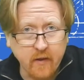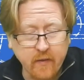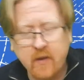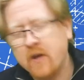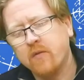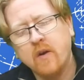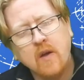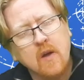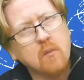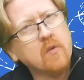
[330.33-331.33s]
on the lever
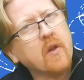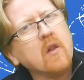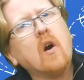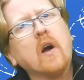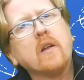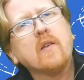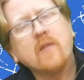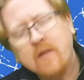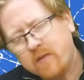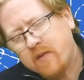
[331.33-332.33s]
moved a long
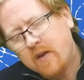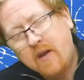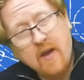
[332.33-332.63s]
distance.